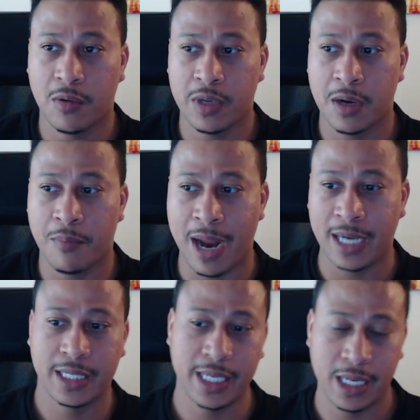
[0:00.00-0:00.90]
My
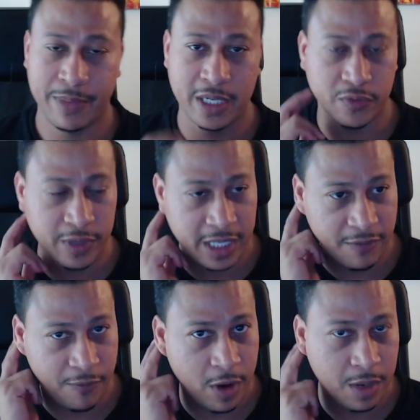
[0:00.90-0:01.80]
team has really
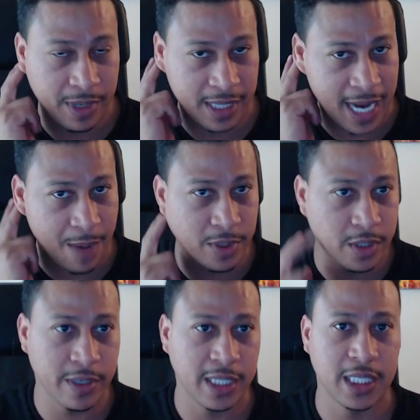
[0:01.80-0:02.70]
afforded me the
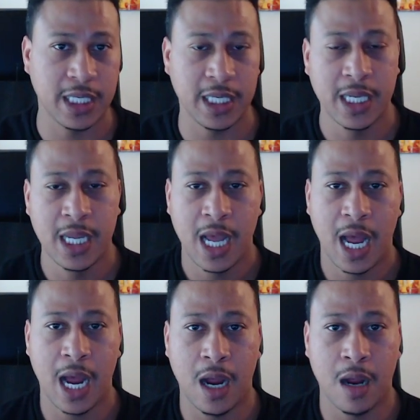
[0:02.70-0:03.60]
opportunity
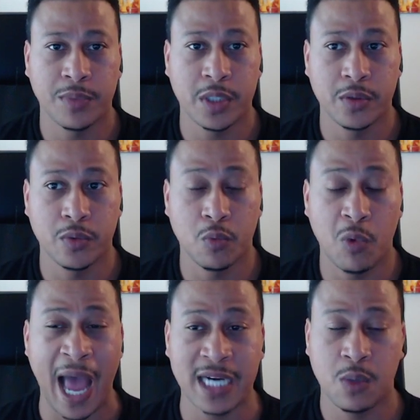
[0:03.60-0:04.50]
to
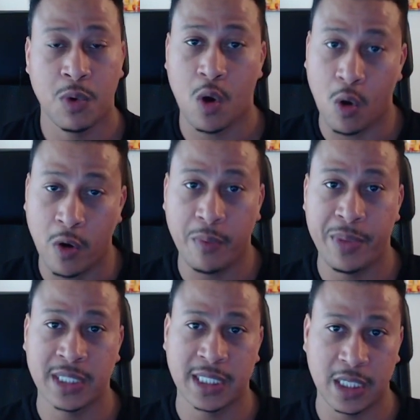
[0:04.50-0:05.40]
actually work on the
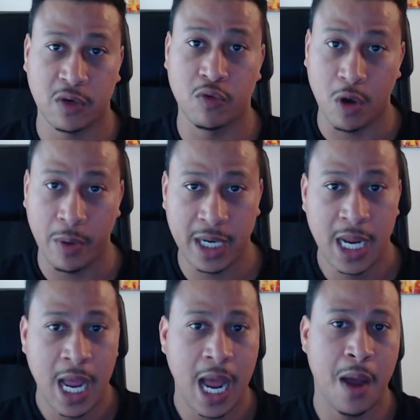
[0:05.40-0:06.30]
business to grow it
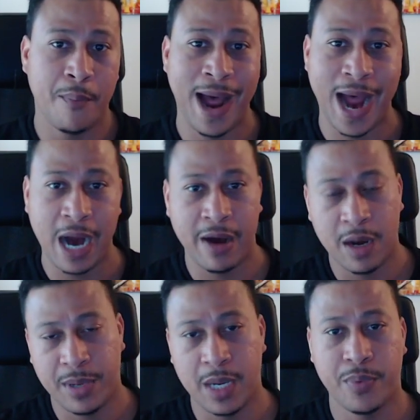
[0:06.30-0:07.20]
by
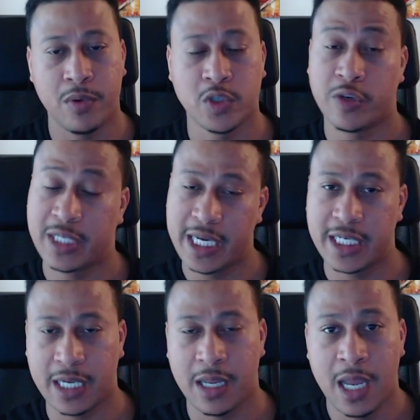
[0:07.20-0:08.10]
hiring people,
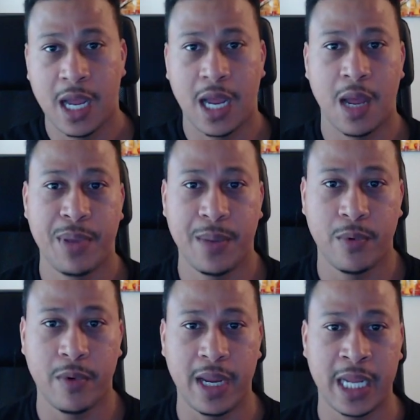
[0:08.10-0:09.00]
strategic
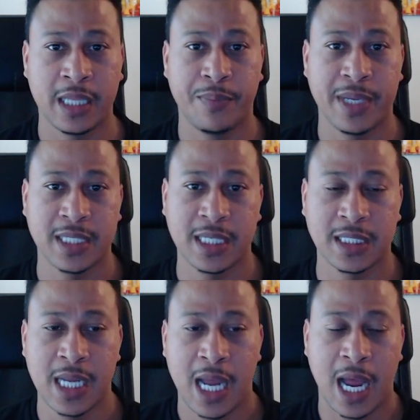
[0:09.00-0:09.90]
people in the
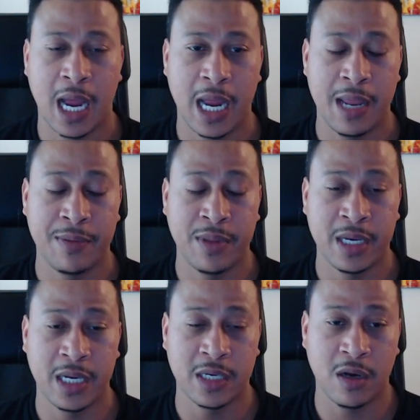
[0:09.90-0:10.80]
business,
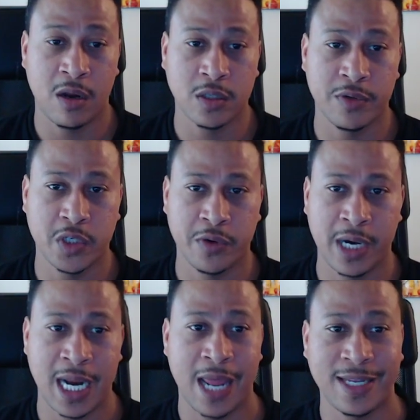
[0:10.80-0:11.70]
and also
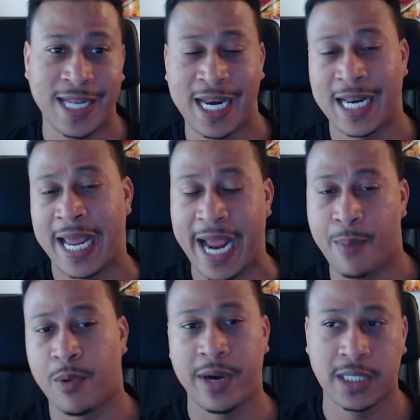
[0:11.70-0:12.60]
ensuring a lot of the day-to-day
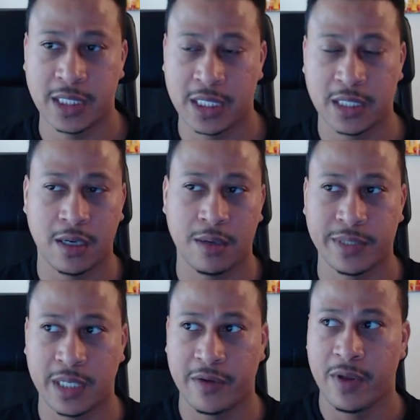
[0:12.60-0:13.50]
operations in terms of